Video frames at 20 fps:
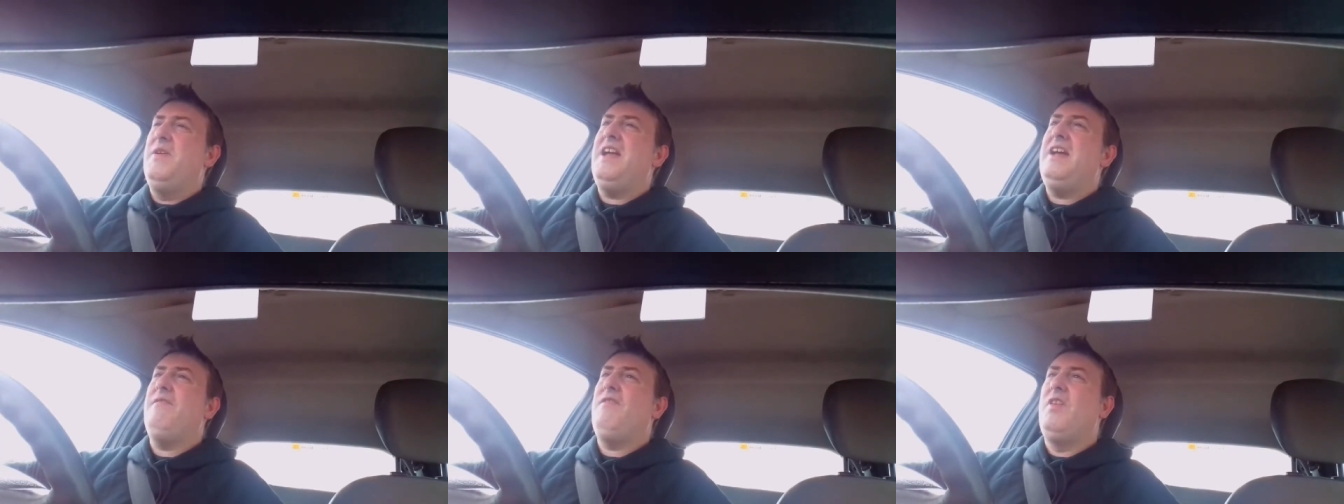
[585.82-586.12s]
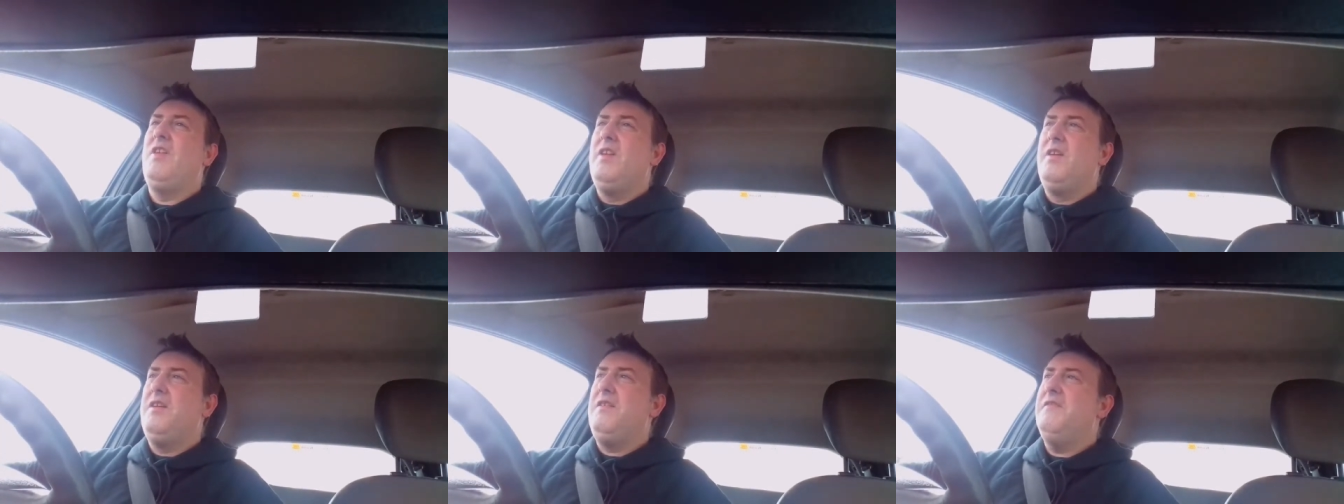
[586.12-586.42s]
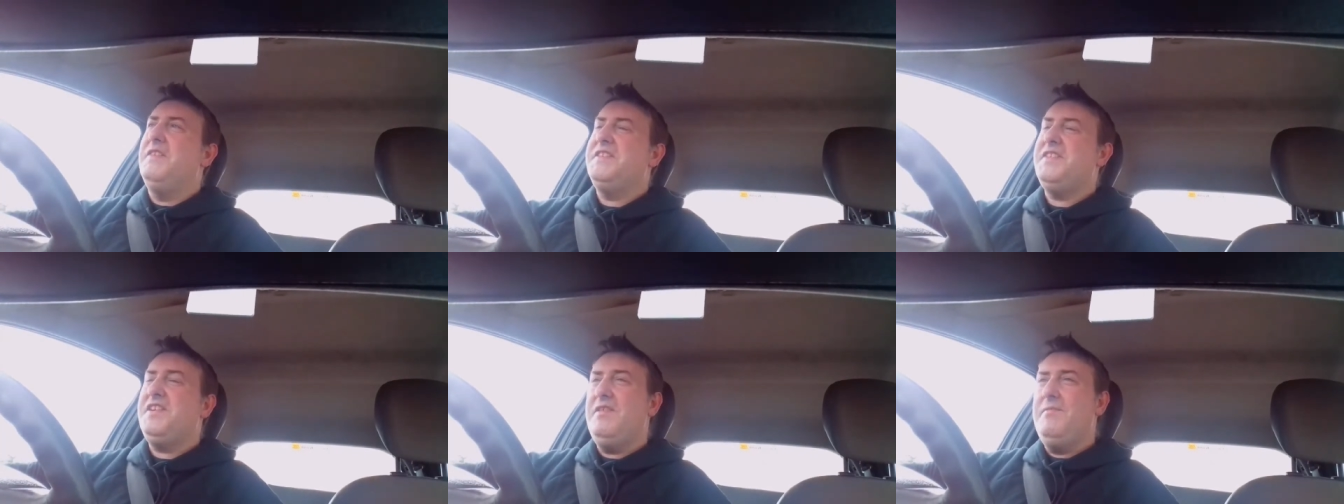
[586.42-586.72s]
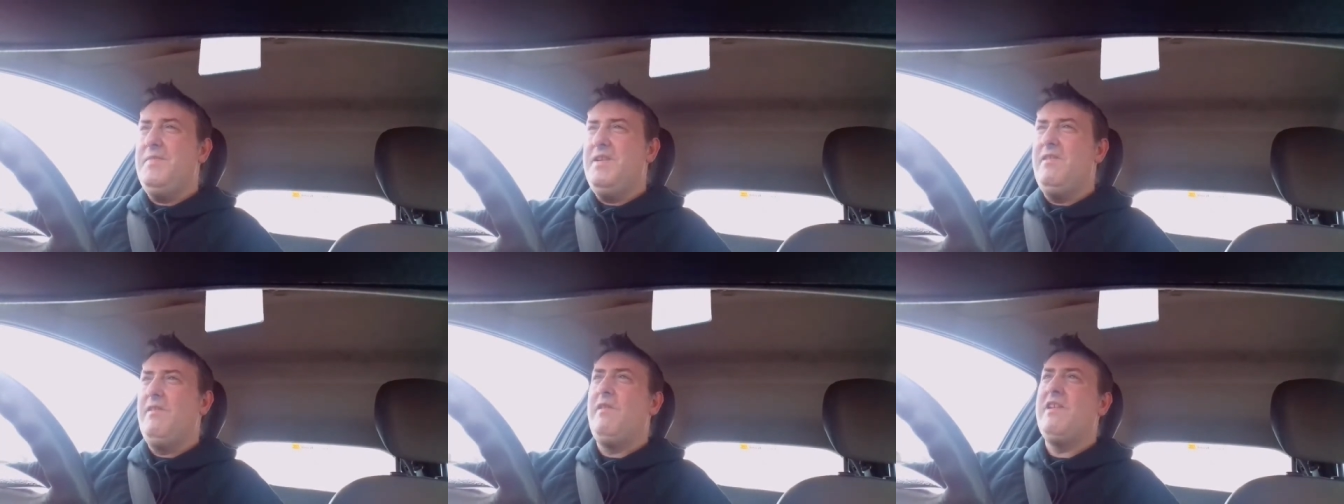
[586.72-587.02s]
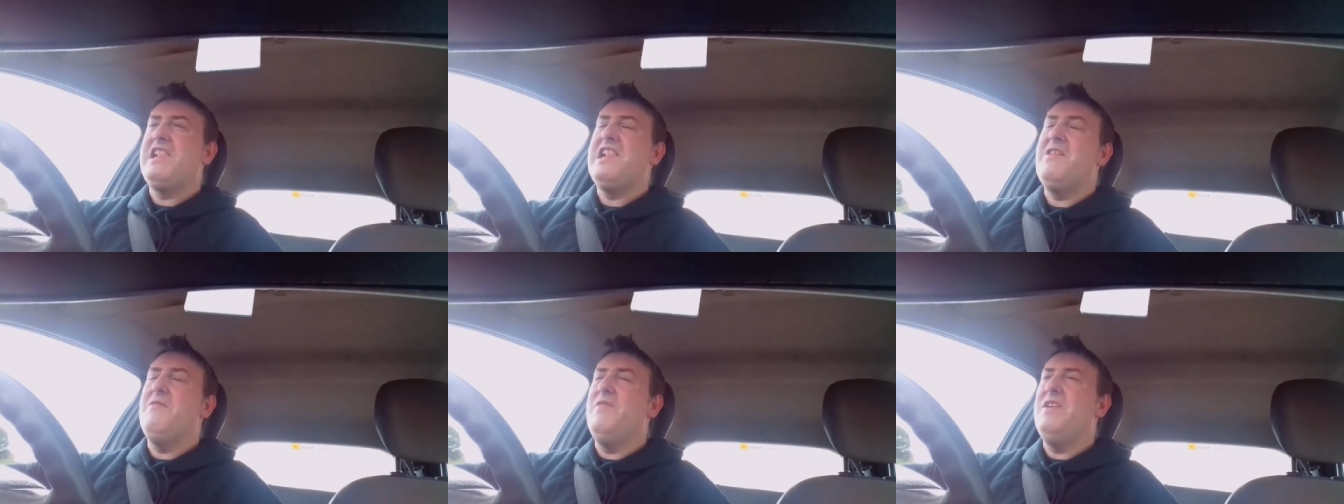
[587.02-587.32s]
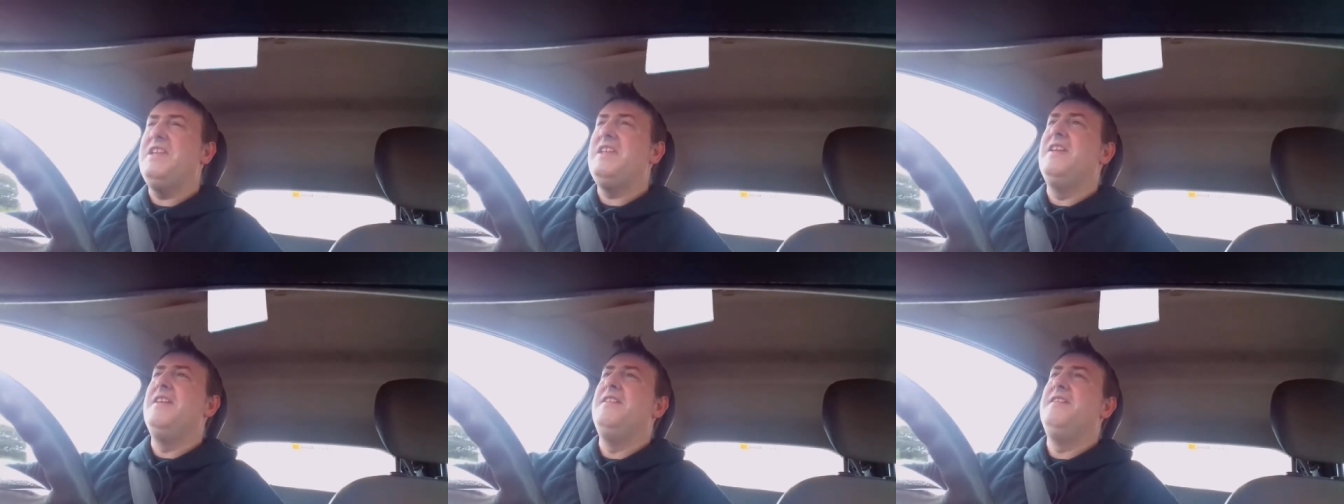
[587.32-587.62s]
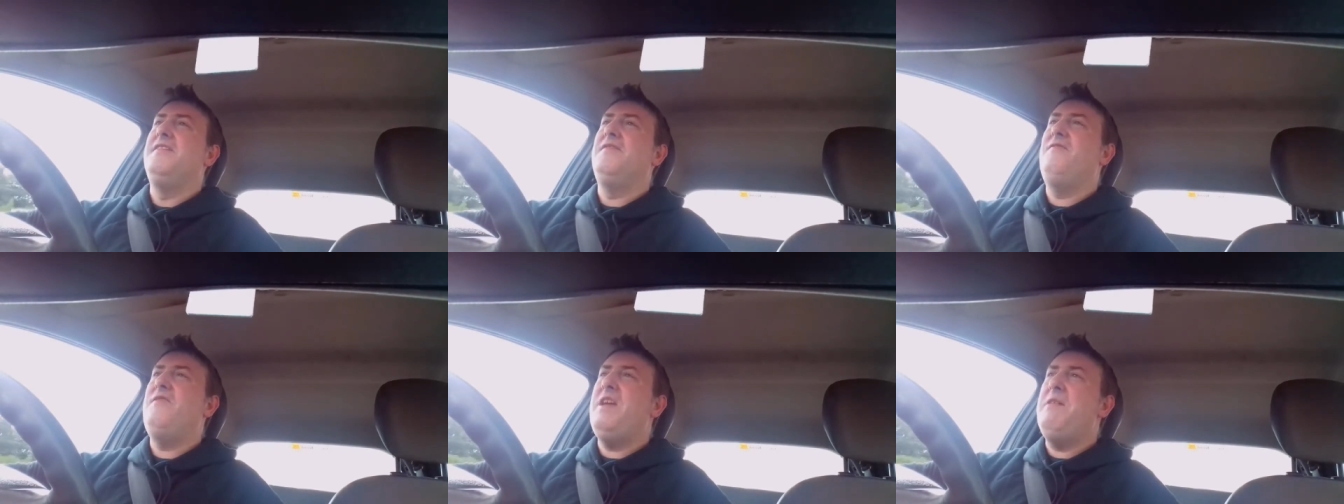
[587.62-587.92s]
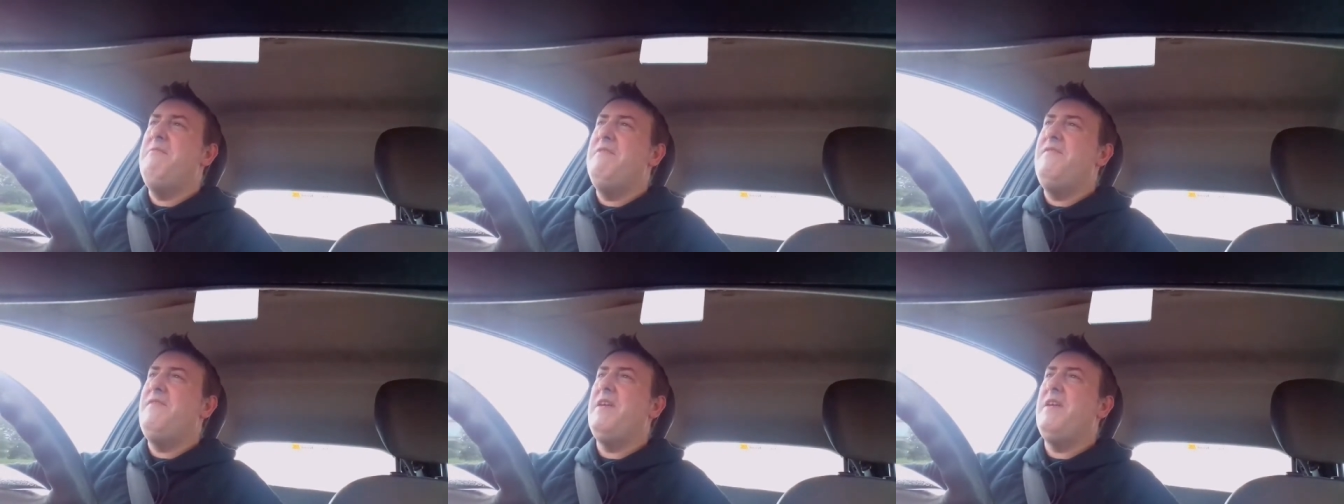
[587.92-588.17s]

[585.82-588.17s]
we have to look at the terminology we use very,